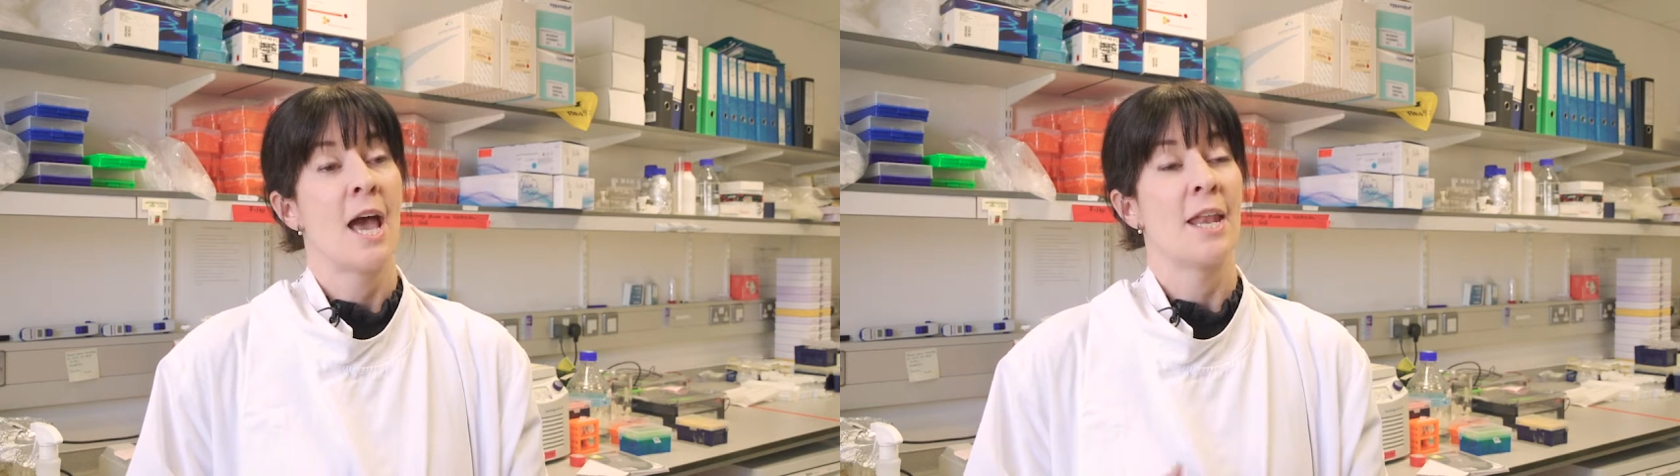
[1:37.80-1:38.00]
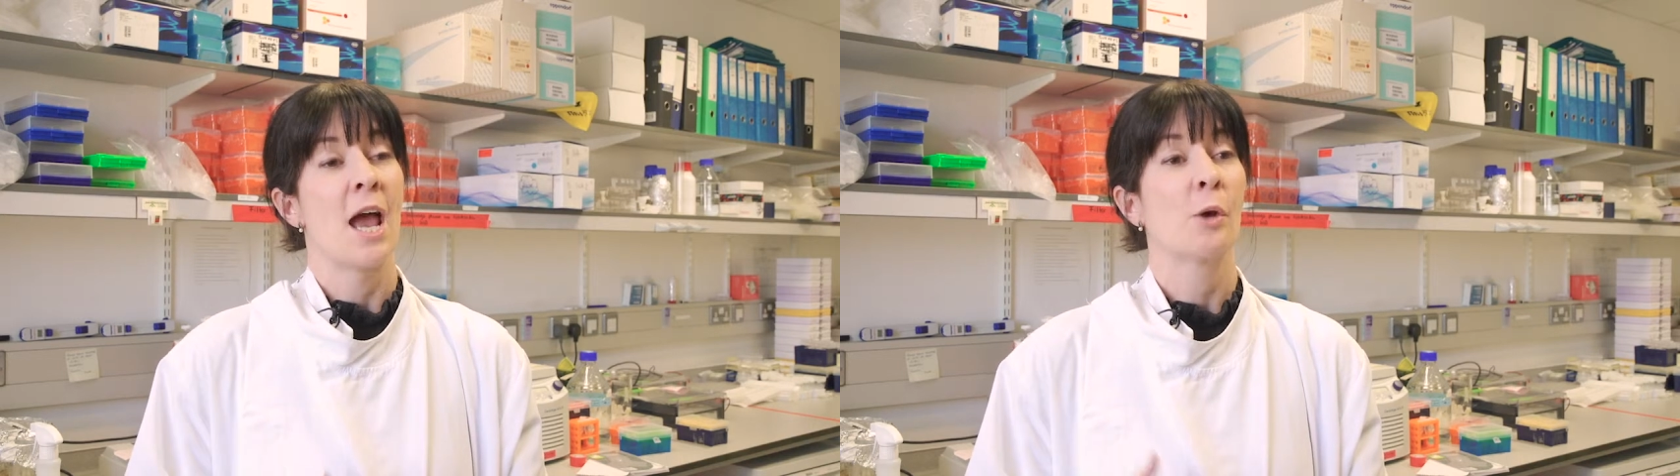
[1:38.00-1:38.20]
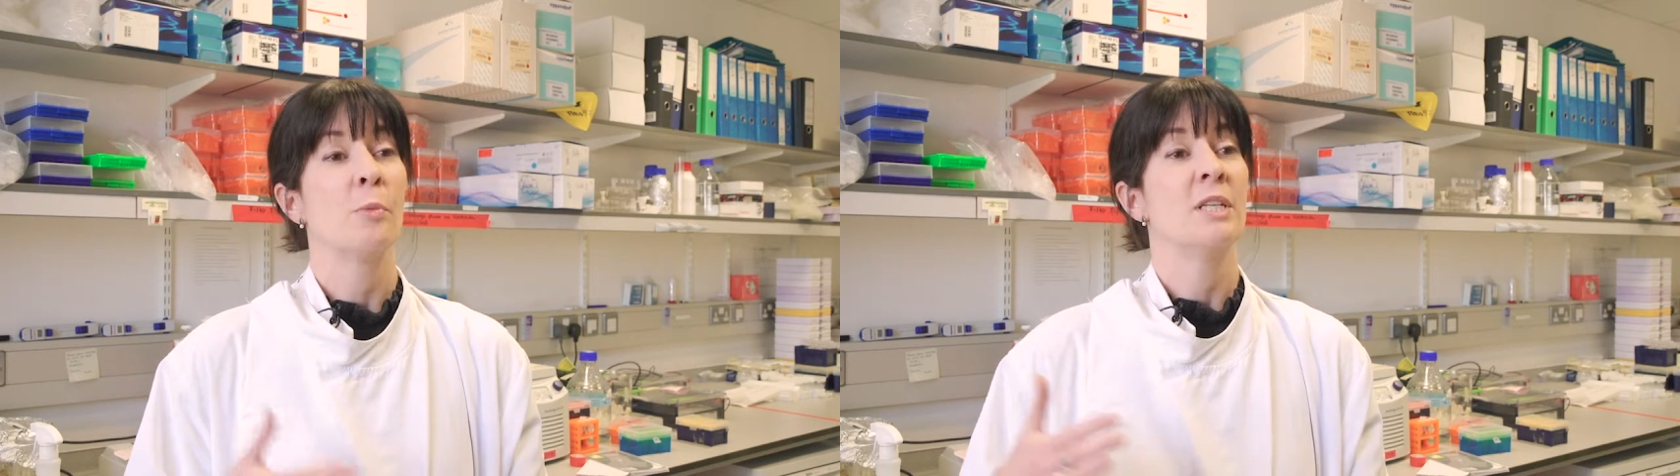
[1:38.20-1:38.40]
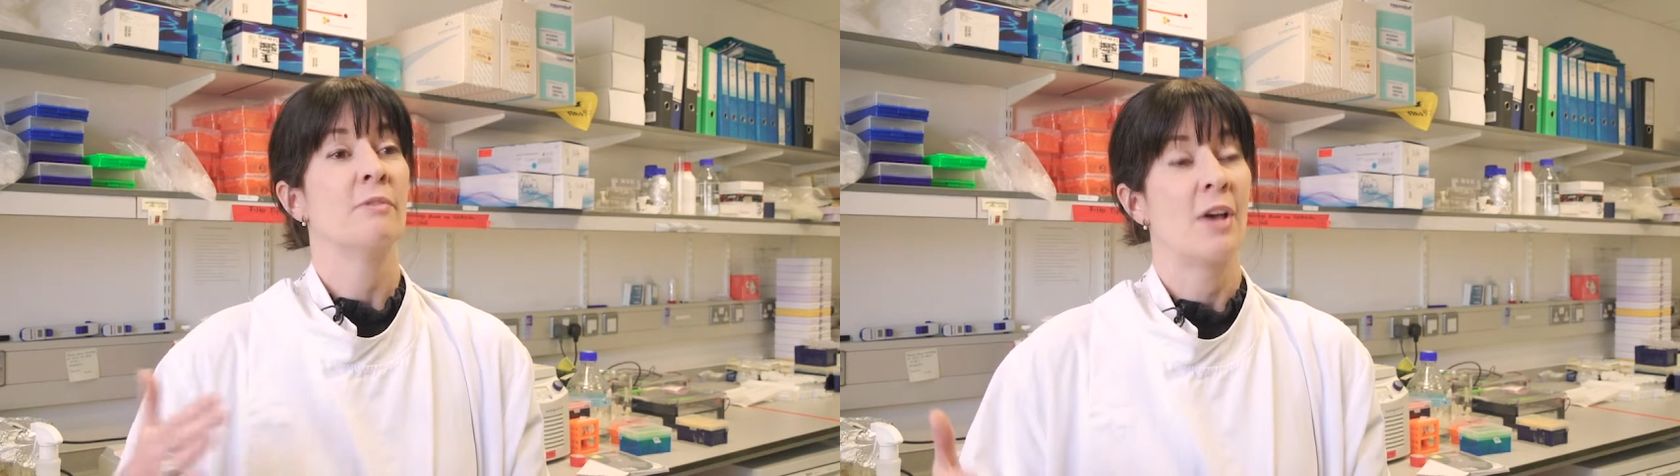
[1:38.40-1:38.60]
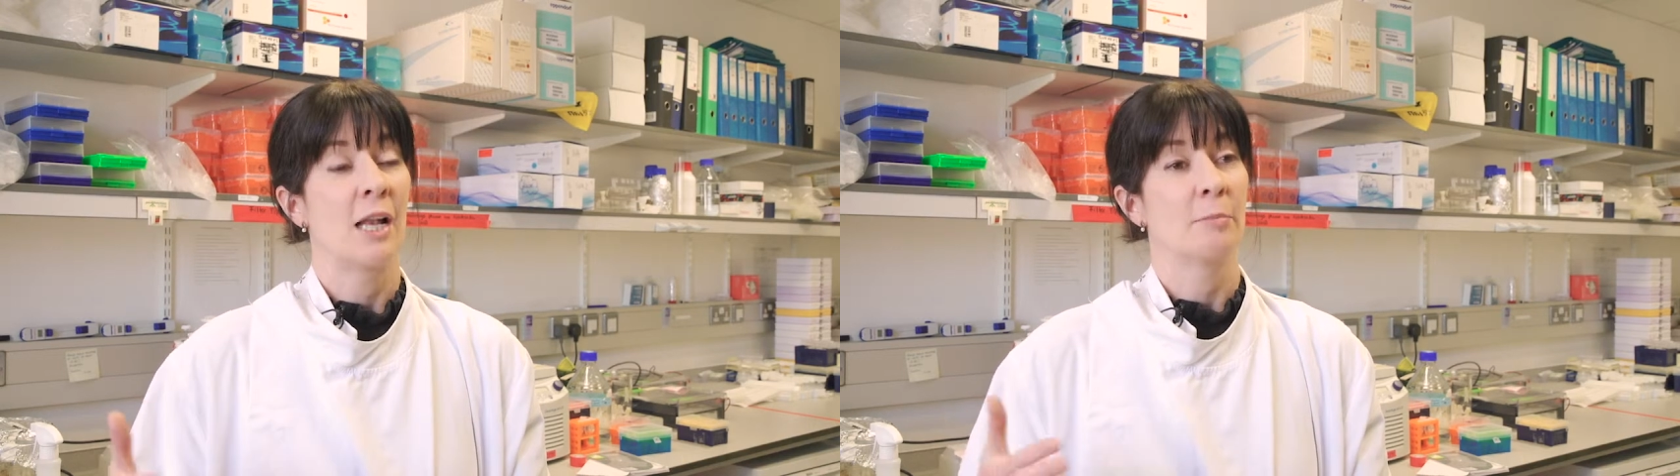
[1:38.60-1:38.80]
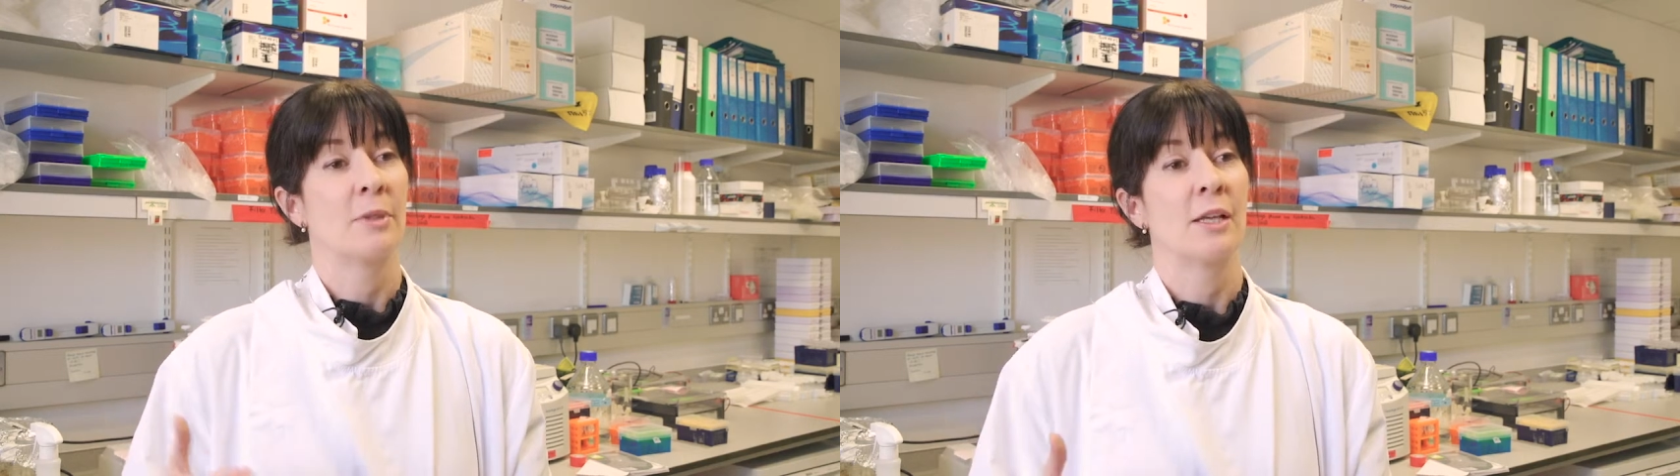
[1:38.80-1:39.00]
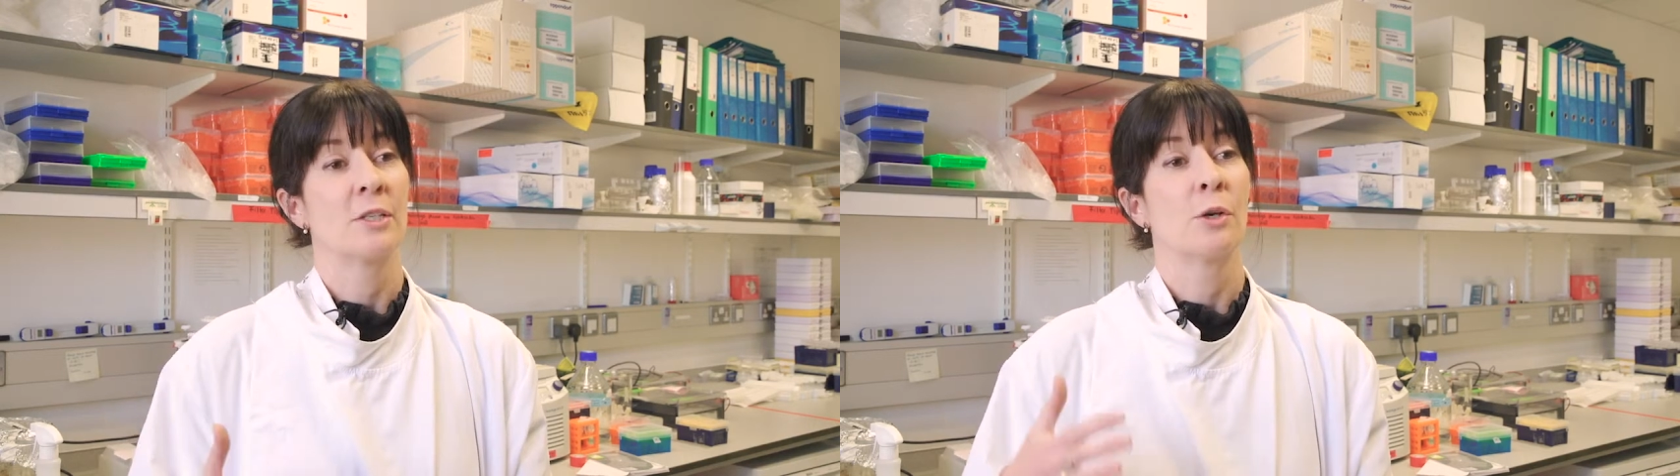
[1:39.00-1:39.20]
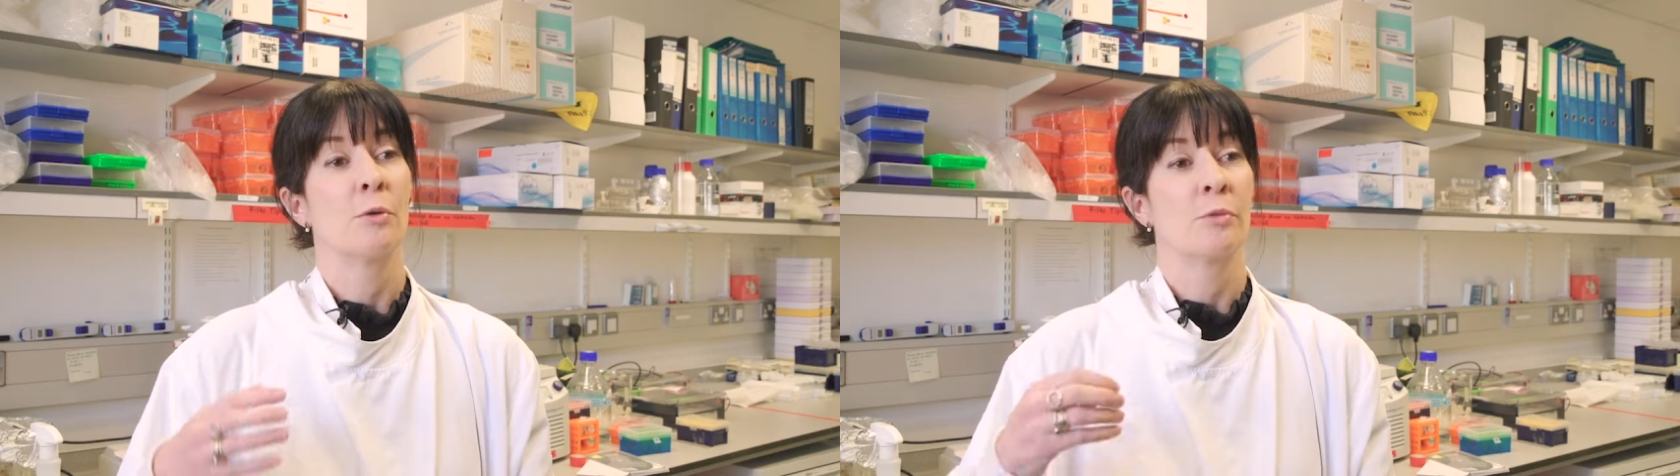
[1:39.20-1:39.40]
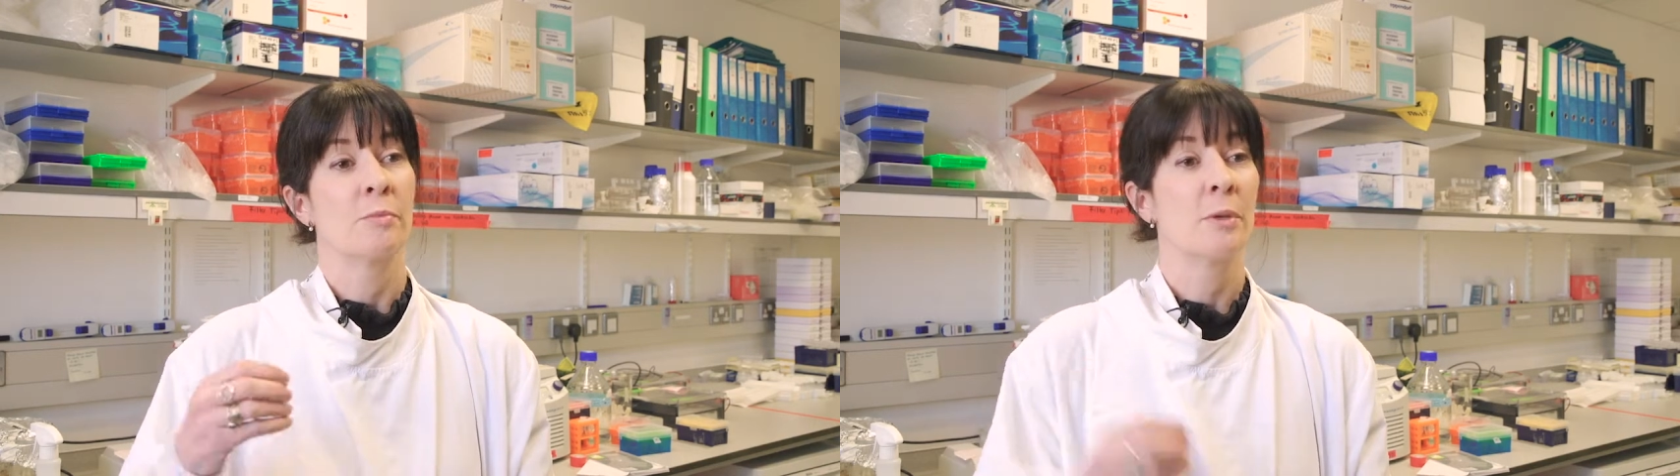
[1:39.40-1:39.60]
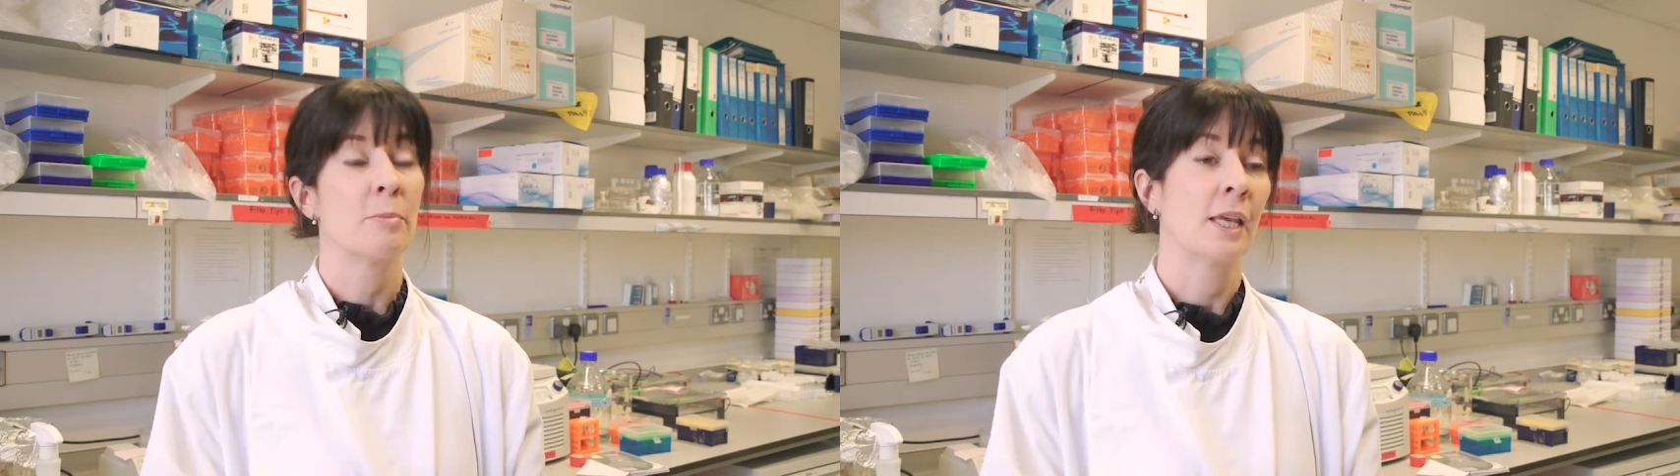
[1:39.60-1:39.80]
And how can we develop that to go from
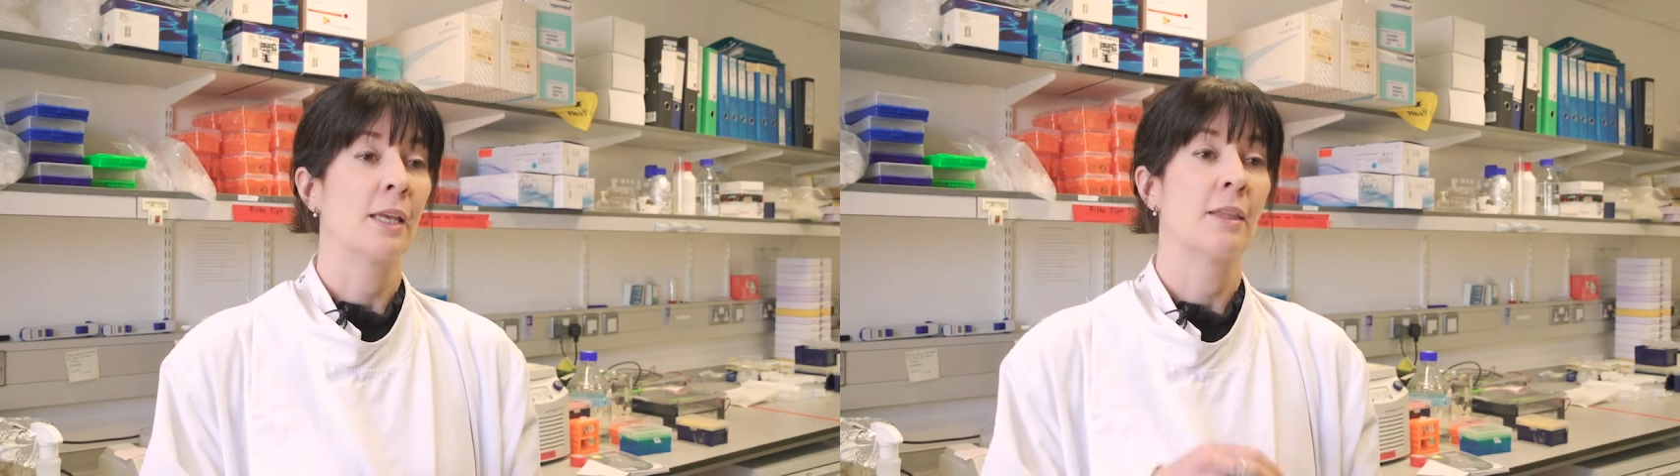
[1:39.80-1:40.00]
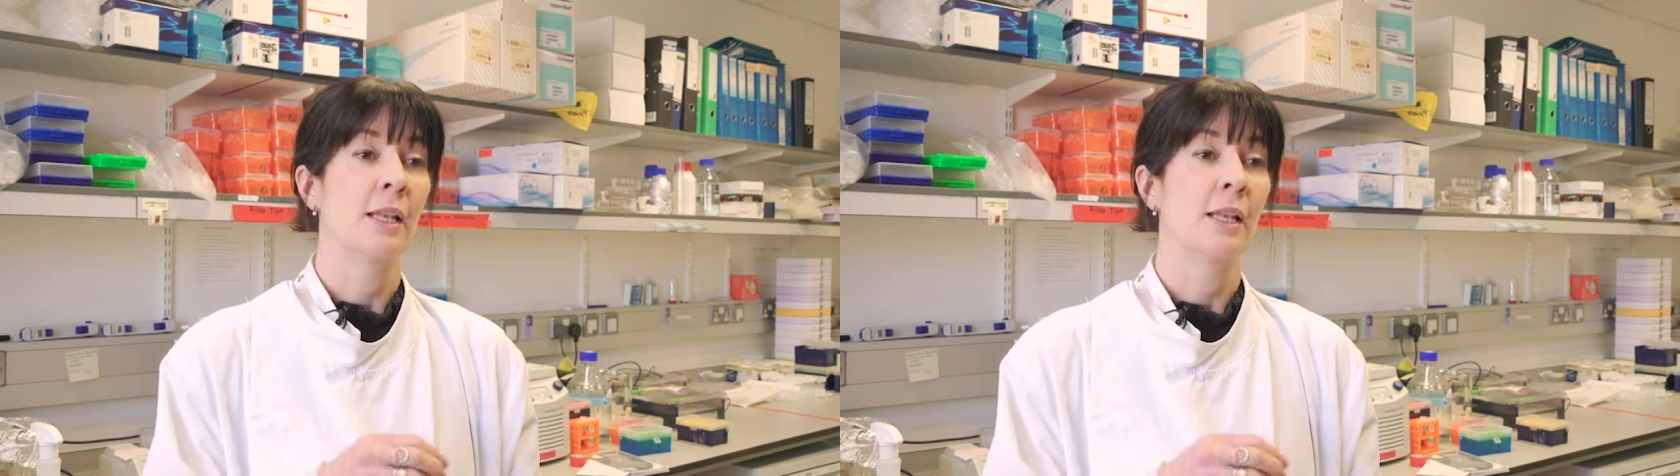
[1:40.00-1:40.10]
something in